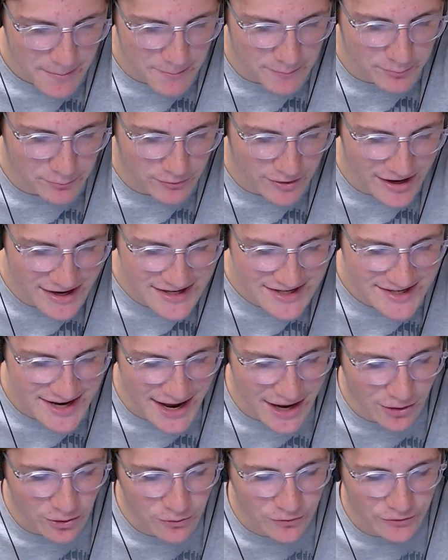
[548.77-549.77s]
Bryce
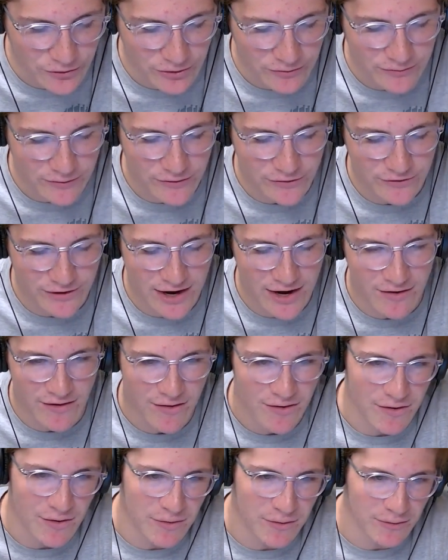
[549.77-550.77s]
Elder versus
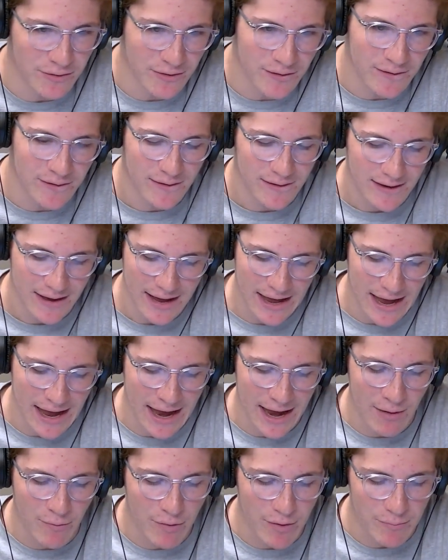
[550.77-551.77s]
Aaron Nola.
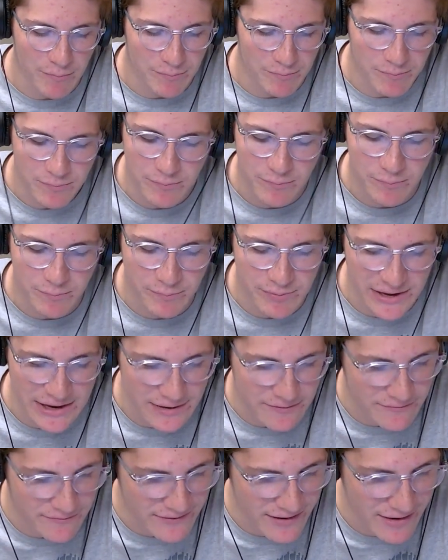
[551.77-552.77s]
I would
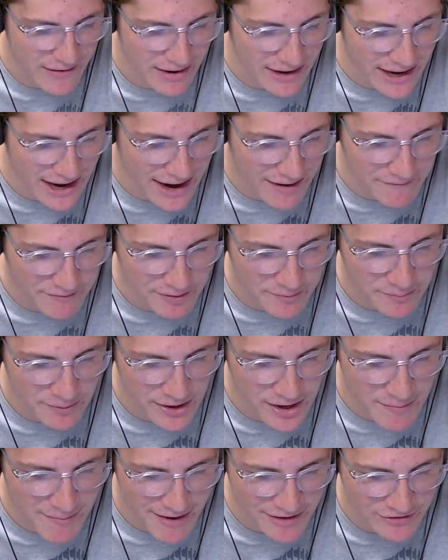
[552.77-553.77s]
be very confident
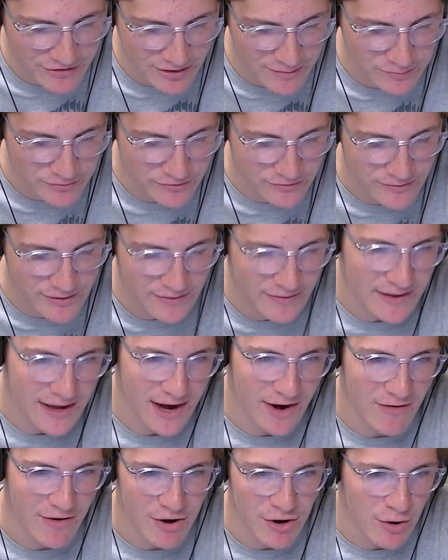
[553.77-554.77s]
putting my chips in
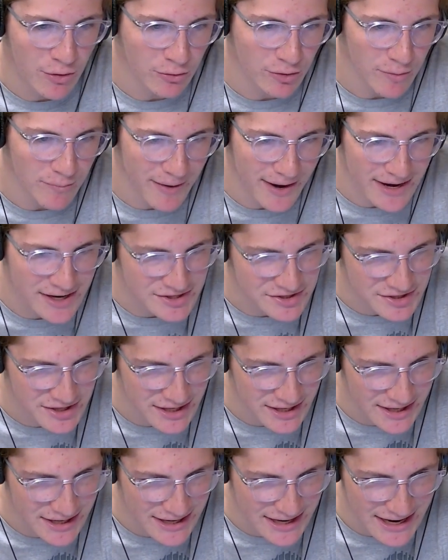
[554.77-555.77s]
the Aaron Nola
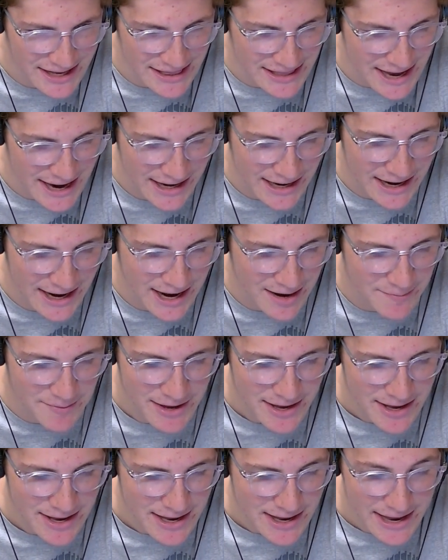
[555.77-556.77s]
basket in that game.
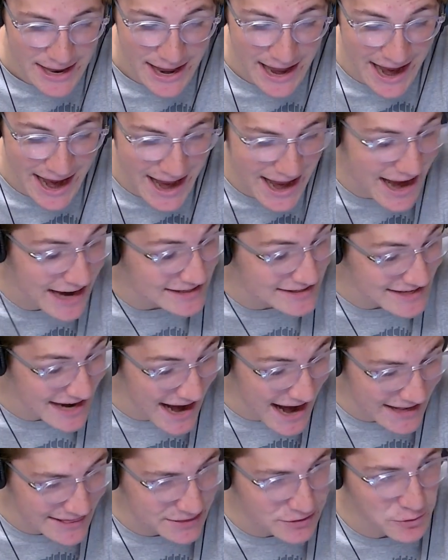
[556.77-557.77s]
It's
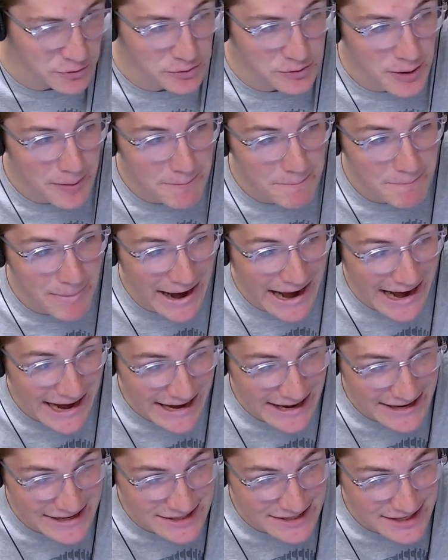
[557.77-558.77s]
at the
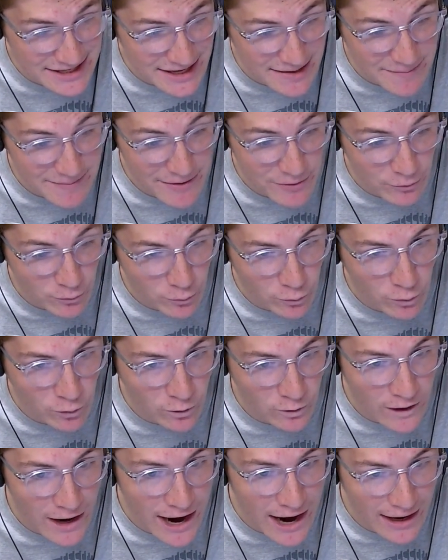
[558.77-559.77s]
bank is going to be
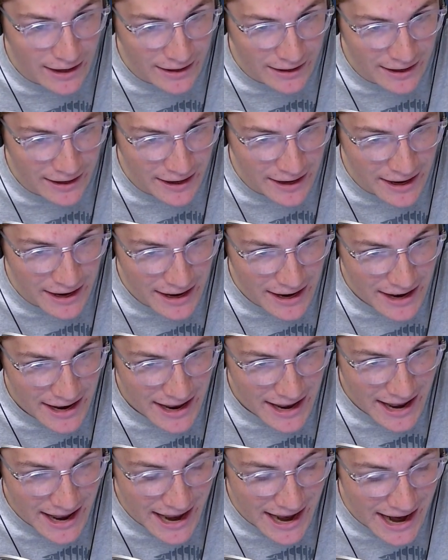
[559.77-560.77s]
rocking.
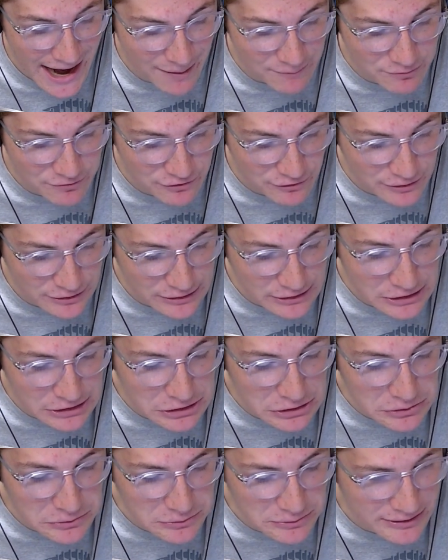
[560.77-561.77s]

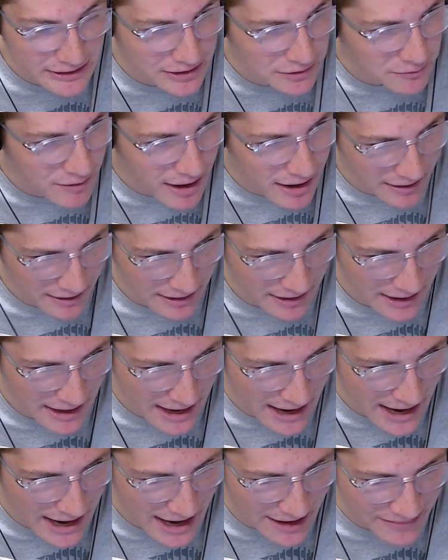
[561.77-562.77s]
Absolutely rocking.
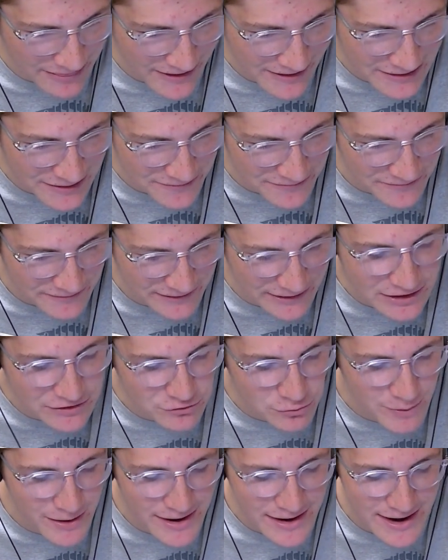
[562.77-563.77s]
I think the
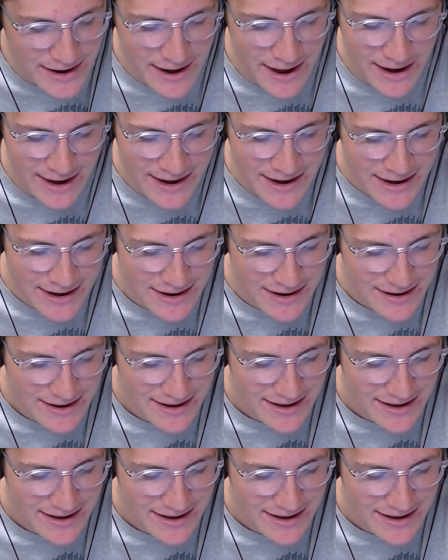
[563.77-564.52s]
Phillies win tonight.